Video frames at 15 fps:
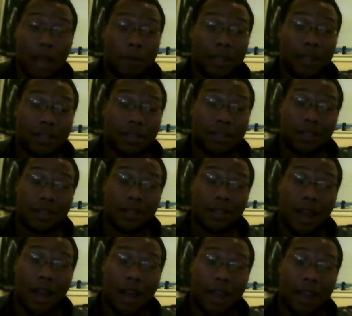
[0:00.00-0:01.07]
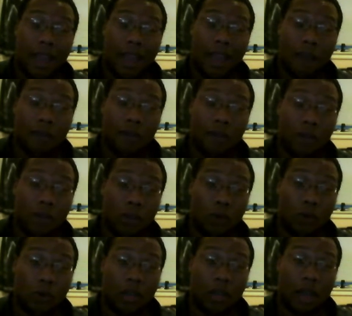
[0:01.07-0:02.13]
But since I have a
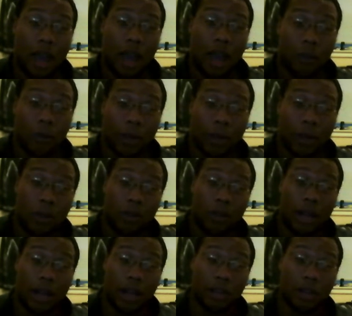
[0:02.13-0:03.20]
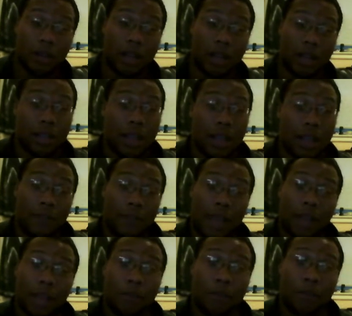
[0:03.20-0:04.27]
few that I already know that I can trust,
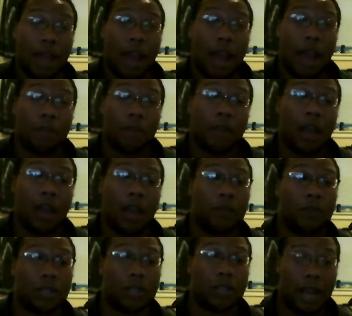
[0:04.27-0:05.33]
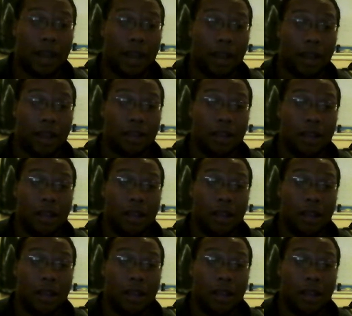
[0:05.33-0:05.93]
I can be helpful to that end.